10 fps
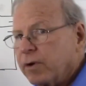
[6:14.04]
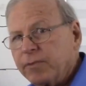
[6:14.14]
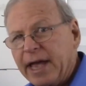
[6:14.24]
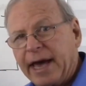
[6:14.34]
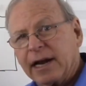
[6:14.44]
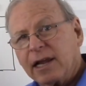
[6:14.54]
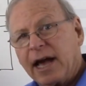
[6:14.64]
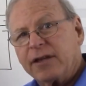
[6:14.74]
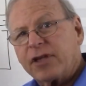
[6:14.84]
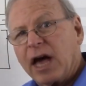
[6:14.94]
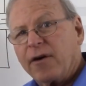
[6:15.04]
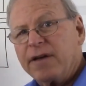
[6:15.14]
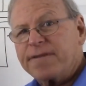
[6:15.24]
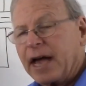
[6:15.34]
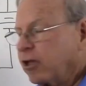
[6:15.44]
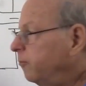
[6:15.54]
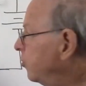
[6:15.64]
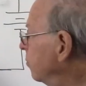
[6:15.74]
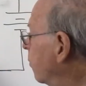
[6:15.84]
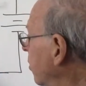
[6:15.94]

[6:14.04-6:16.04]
when we analyze how a vacuum tube